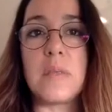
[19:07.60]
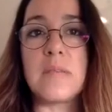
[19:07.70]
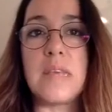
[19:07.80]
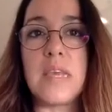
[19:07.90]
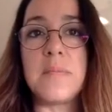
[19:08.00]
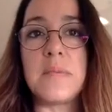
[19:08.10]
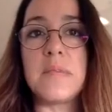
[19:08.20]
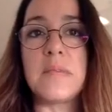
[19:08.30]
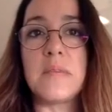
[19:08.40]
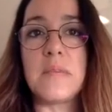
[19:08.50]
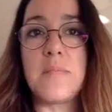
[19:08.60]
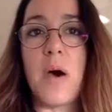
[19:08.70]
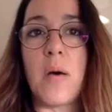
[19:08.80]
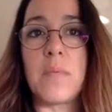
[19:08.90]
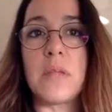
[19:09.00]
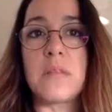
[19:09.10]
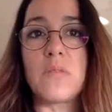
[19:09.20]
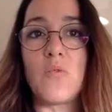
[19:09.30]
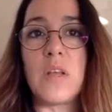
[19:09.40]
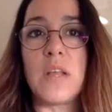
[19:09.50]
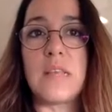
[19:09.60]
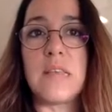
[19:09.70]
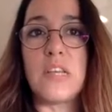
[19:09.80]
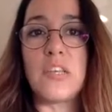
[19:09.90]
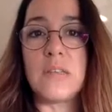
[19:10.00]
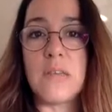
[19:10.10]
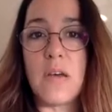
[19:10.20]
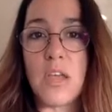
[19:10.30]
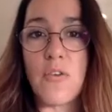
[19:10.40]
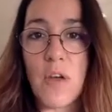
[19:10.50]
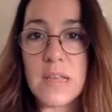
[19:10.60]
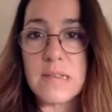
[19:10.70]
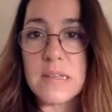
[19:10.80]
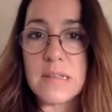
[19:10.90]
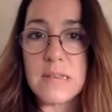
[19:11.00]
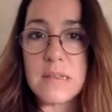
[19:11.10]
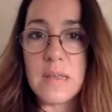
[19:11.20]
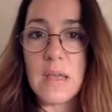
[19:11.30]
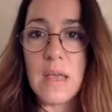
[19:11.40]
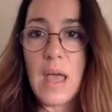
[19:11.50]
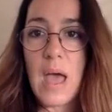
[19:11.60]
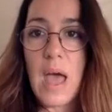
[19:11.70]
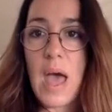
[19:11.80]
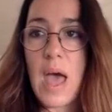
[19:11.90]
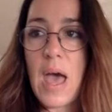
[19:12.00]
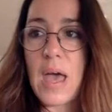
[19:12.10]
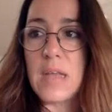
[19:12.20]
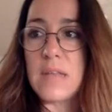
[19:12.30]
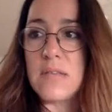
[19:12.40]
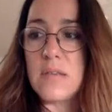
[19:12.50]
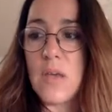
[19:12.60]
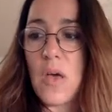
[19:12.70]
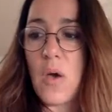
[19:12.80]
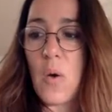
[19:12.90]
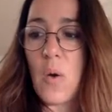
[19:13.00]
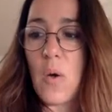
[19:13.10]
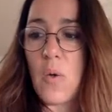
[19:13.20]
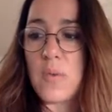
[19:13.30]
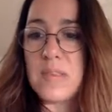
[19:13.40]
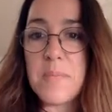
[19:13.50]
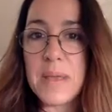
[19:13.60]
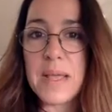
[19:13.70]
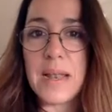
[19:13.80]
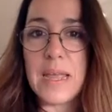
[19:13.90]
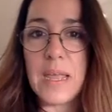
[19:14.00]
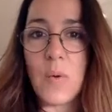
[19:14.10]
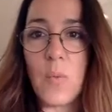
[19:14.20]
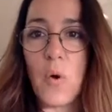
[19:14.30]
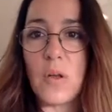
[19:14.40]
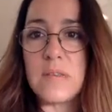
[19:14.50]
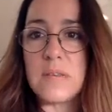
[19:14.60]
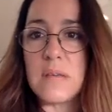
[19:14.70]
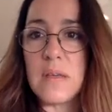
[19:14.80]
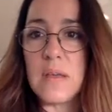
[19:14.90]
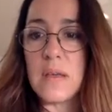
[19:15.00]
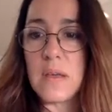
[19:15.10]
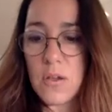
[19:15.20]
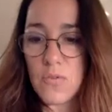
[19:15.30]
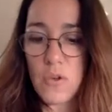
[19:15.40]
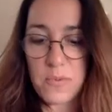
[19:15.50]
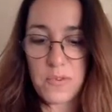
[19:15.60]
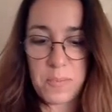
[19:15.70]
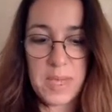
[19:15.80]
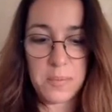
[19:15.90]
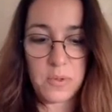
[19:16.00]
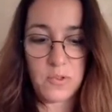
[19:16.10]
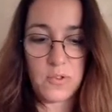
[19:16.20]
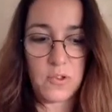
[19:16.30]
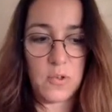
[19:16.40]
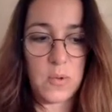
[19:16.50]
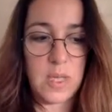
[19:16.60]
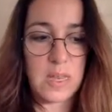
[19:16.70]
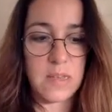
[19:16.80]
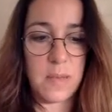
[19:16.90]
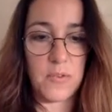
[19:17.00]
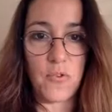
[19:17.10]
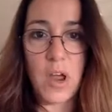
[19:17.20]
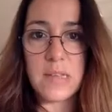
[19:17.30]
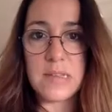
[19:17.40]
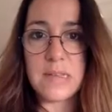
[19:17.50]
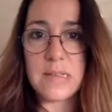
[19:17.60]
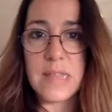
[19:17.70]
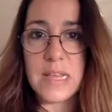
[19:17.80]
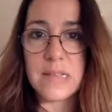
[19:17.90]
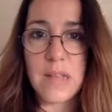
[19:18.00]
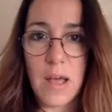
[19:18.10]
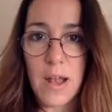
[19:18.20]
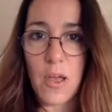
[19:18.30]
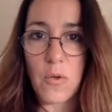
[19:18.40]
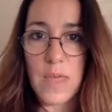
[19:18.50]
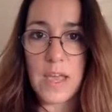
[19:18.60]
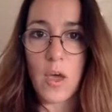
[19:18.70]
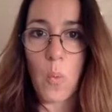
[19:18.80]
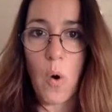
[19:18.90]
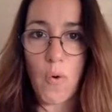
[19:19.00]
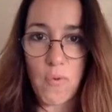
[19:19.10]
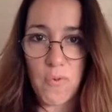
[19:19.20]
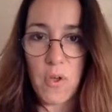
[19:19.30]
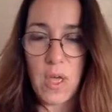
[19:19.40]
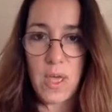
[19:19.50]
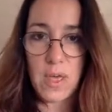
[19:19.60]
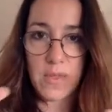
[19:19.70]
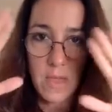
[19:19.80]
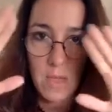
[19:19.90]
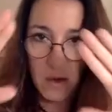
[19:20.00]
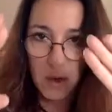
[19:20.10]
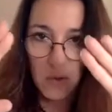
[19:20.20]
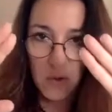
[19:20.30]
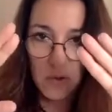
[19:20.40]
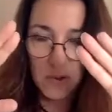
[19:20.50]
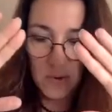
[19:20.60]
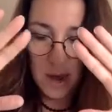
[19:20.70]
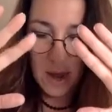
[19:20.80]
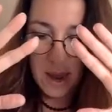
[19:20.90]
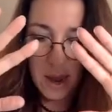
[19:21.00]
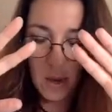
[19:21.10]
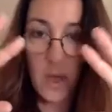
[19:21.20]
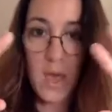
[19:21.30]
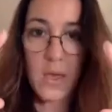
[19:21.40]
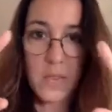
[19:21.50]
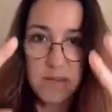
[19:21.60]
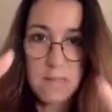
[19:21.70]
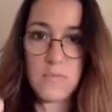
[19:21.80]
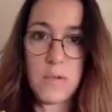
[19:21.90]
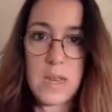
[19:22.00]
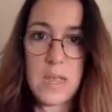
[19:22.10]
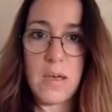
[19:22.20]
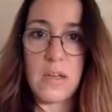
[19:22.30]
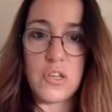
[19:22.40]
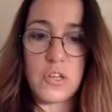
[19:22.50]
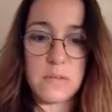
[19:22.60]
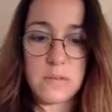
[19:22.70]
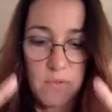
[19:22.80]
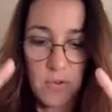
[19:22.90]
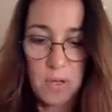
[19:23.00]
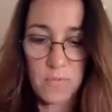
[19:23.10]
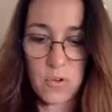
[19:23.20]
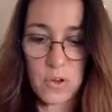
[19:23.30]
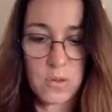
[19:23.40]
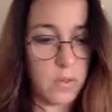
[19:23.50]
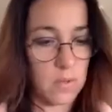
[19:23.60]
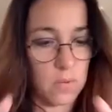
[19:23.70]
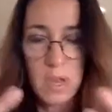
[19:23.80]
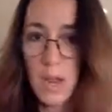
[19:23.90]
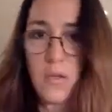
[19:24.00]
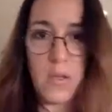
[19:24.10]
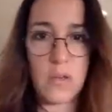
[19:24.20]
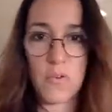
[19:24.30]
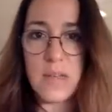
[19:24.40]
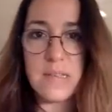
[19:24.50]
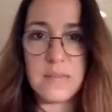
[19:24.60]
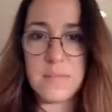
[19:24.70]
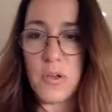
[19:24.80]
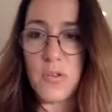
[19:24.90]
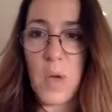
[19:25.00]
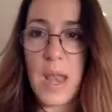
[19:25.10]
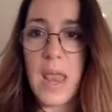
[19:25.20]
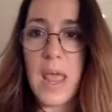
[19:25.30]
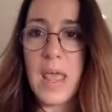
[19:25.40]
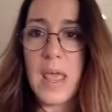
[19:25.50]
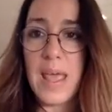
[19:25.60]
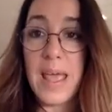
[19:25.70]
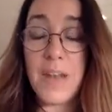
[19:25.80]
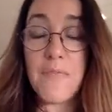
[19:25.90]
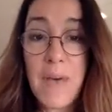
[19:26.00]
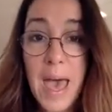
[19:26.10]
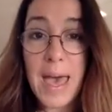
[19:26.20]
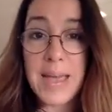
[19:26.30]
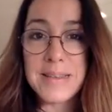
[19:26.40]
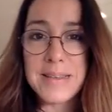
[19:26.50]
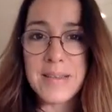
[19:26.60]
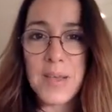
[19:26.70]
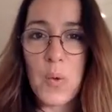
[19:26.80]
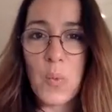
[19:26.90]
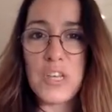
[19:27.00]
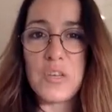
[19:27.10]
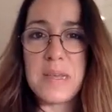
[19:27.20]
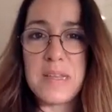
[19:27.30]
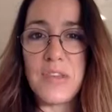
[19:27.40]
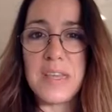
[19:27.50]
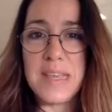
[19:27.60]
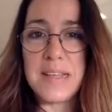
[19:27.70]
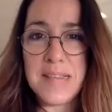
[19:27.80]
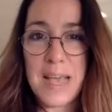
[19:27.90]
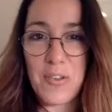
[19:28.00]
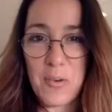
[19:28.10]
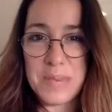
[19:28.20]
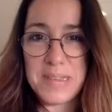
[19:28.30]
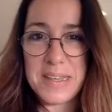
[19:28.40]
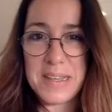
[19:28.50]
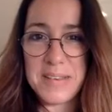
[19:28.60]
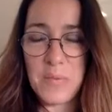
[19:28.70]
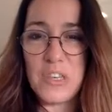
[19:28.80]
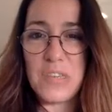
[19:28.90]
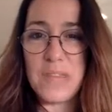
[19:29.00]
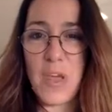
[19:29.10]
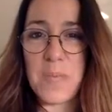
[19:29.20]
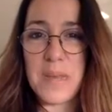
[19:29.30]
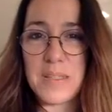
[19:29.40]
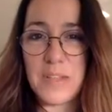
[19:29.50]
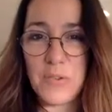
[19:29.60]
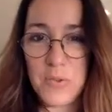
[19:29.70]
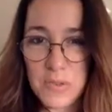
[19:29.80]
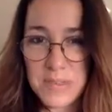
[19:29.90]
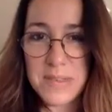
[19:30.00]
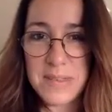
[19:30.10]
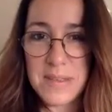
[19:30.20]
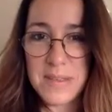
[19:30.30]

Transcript: teams, departments, organizations are in crisis. Mm-hmm. And typically what groups of people do in terms of crisis is they silo, they go off, they go, can't talk to you right now, this is really urgent, I've got a you know, crisis mode, when in fact we should be doing the exact opposite, which is opening the doors